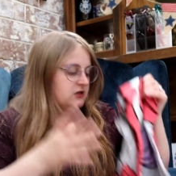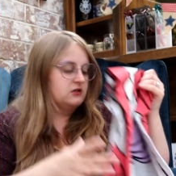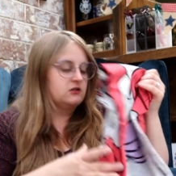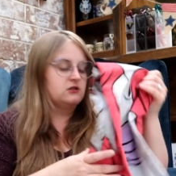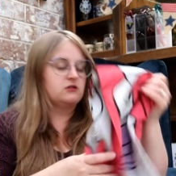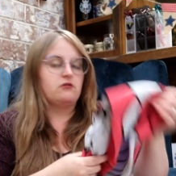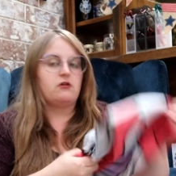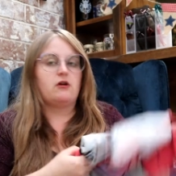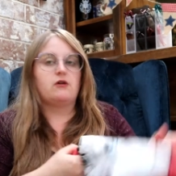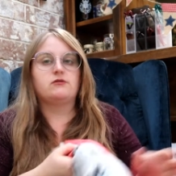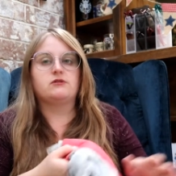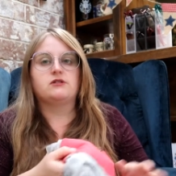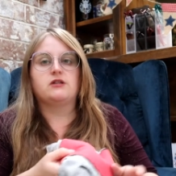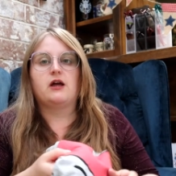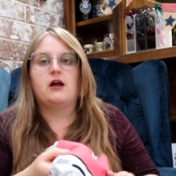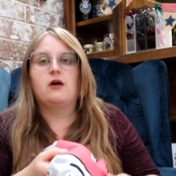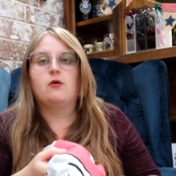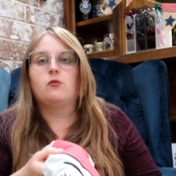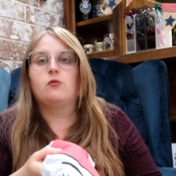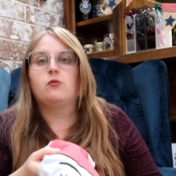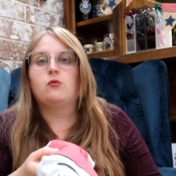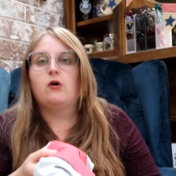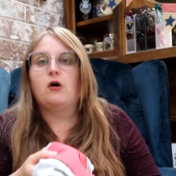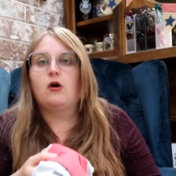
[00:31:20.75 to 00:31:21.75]
So I was
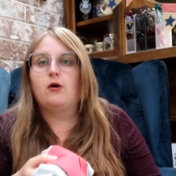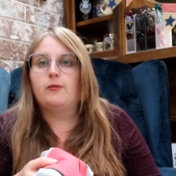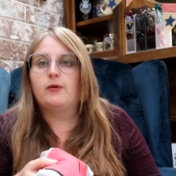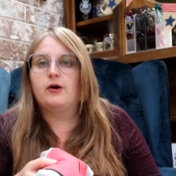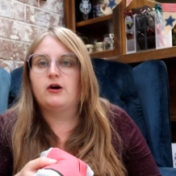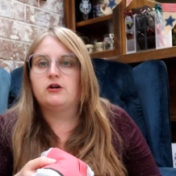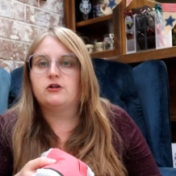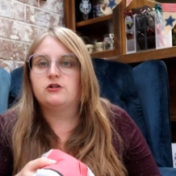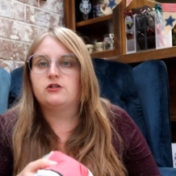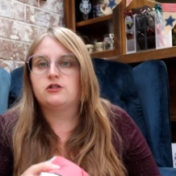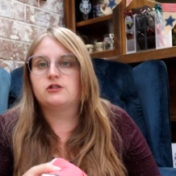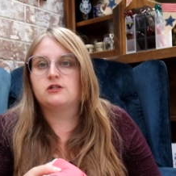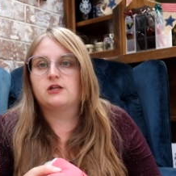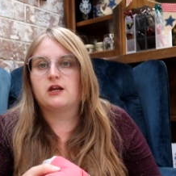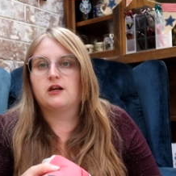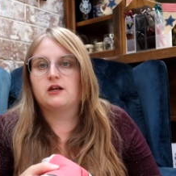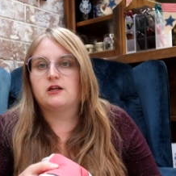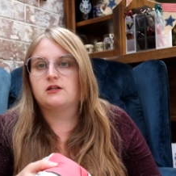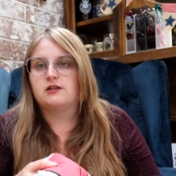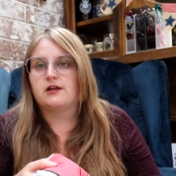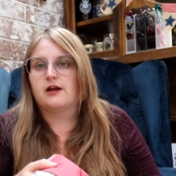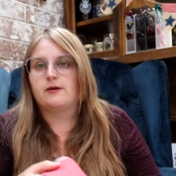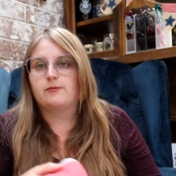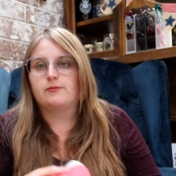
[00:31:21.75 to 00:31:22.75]
at Walmart just
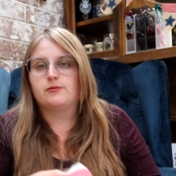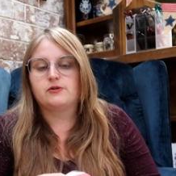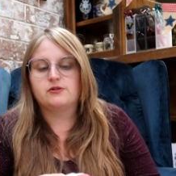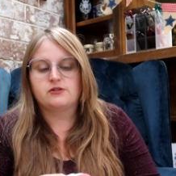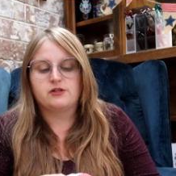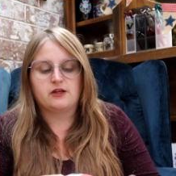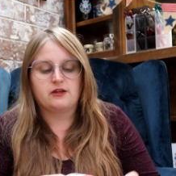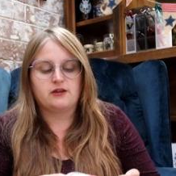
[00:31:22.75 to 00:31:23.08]
getting diapers